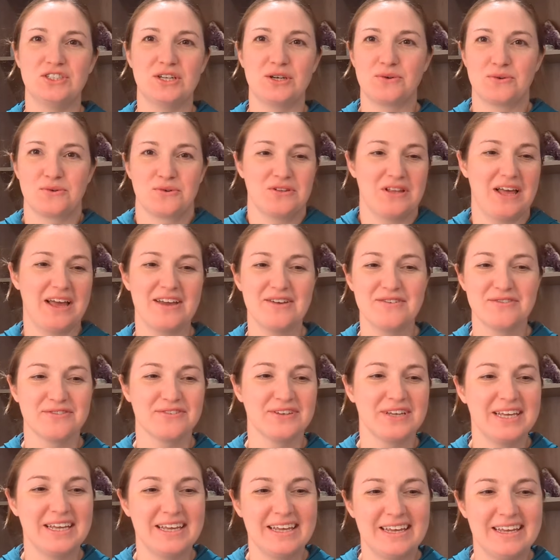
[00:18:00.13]
general life.
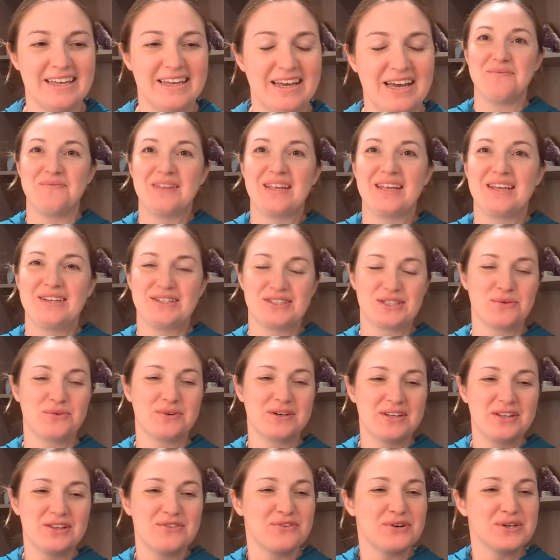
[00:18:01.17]
So
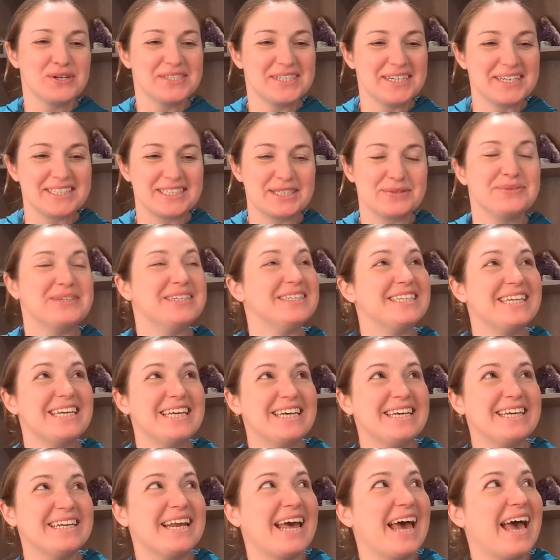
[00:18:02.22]
one of the first things that we
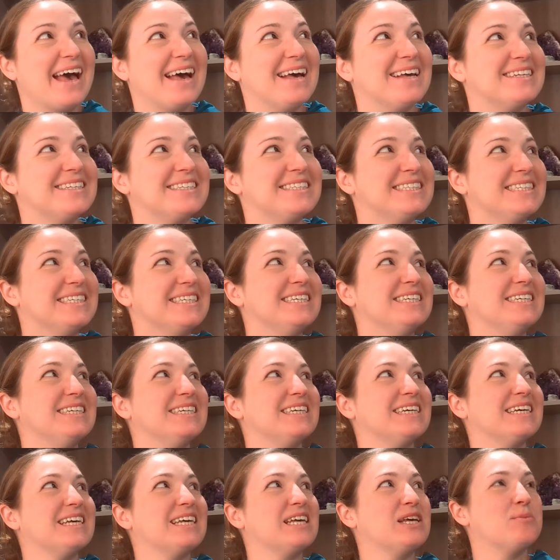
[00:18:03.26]
did at
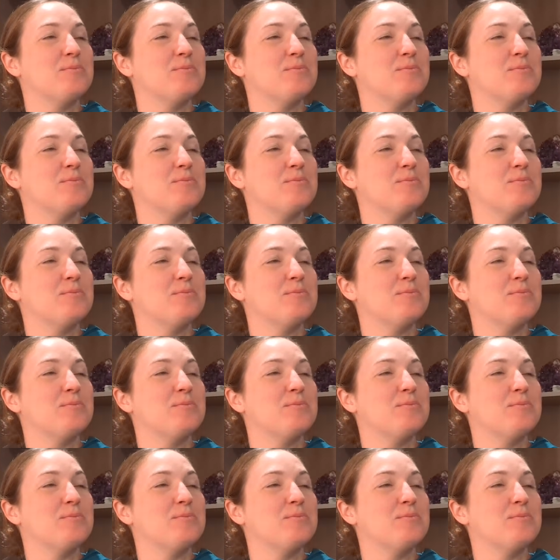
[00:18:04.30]
the